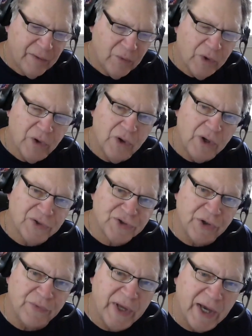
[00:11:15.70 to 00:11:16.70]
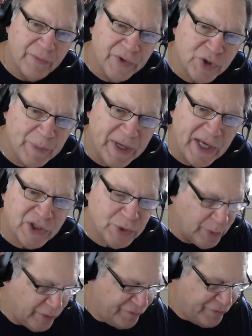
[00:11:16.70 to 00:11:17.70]
we're also not
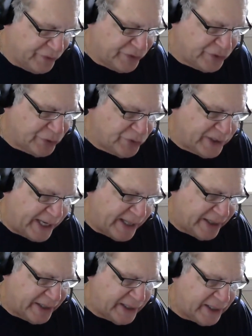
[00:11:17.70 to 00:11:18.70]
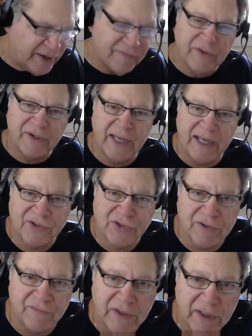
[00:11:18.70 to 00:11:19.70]
responsible for the totality of the
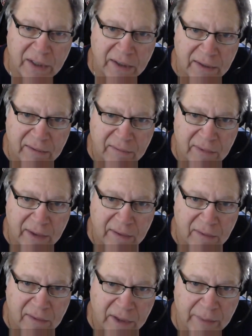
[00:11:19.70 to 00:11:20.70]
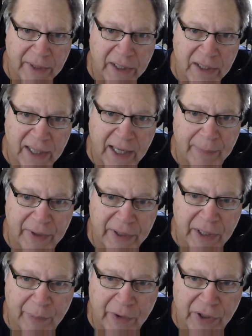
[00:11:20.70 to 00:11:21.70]
debts of the limited
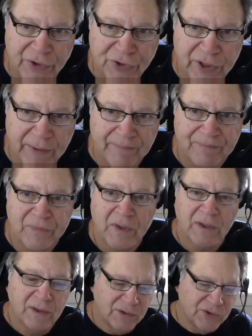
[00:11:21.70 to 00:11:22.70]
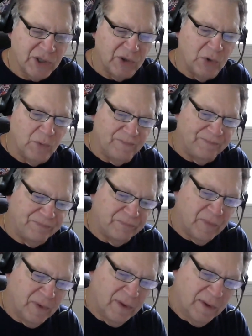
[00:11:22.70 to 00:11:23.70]
liability partnership. So
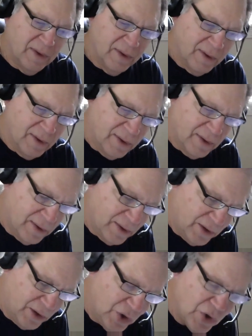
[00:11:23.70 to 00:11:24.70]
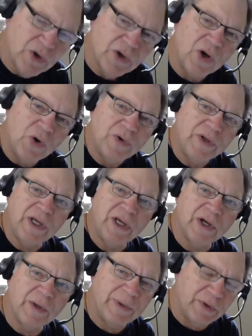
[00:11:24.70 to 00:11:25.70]
you're only
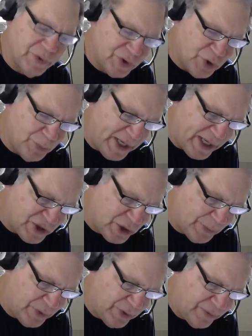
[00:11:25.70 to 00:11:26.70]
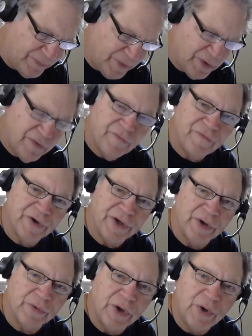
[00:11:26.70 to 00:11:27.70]
going to be responsible for
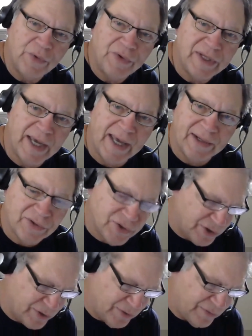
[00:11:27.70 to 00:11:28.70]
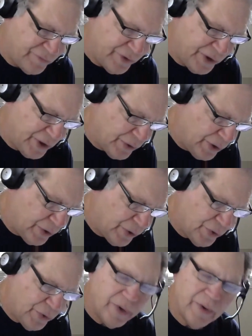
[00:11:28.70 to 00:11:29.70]
your own debts, for your
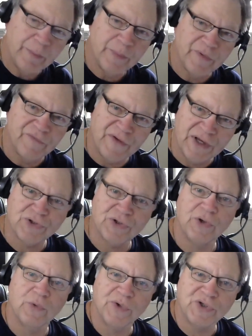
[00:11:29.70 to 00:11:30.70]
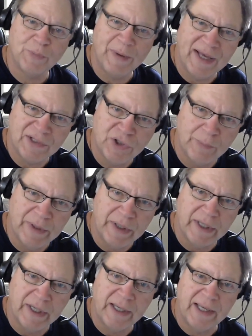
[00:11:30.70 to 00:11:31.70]
own professional
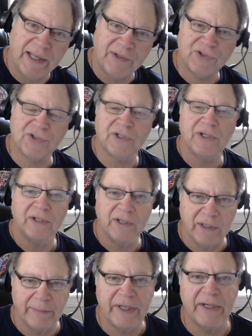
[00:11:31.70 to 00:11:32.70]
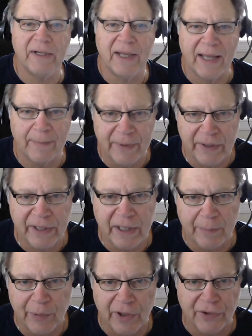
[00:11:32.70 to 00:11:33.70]
responsibility, hence limited
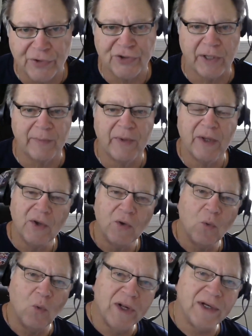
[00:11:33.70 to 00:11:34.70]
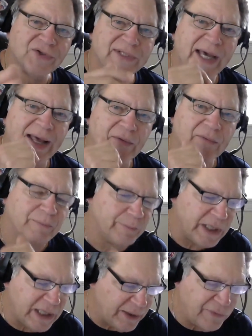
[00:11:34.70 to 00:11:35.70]
liability partnership. What does that
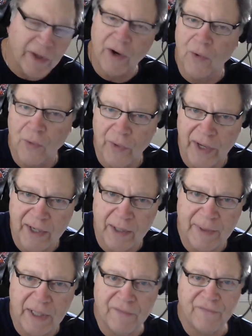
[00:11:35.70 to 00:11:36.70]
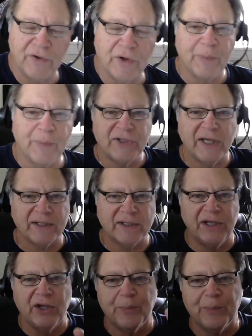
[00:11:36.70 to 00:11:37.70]
mean, though, Rick? I mean, if you're
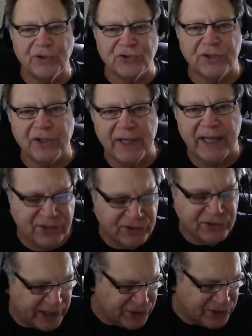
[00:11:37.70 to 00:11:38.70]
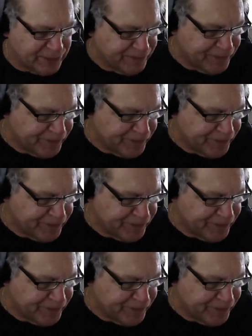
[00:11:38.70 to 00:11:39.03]
protecting your personal assets